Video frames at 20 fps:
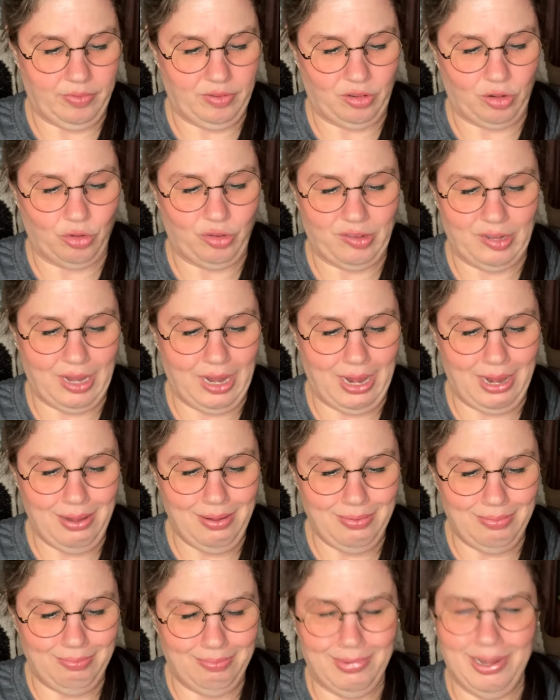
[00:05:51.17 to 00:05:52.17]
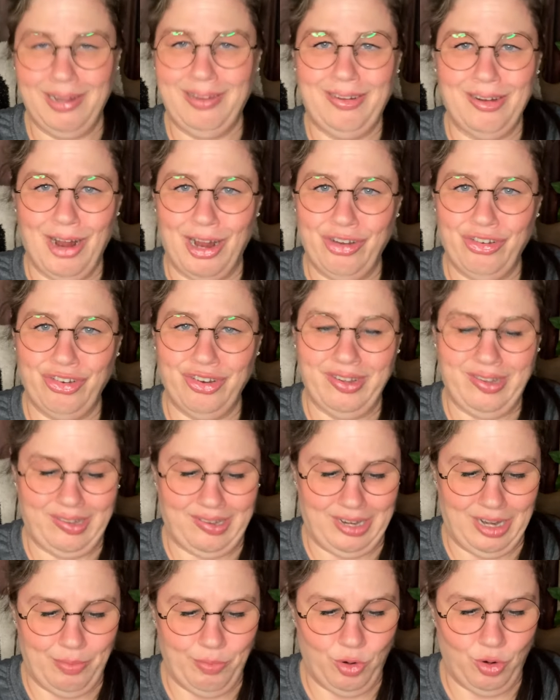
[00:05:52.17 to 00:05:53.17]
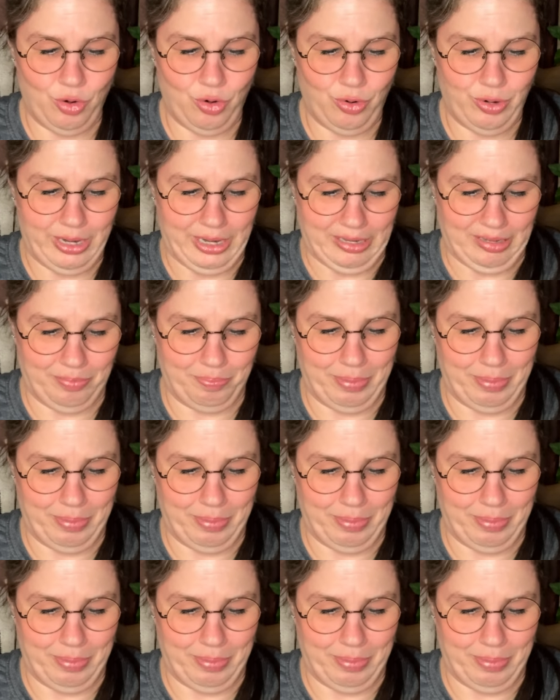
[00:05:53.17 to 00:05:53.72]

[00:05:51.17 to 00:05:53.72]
So see, it's not just Temu who gets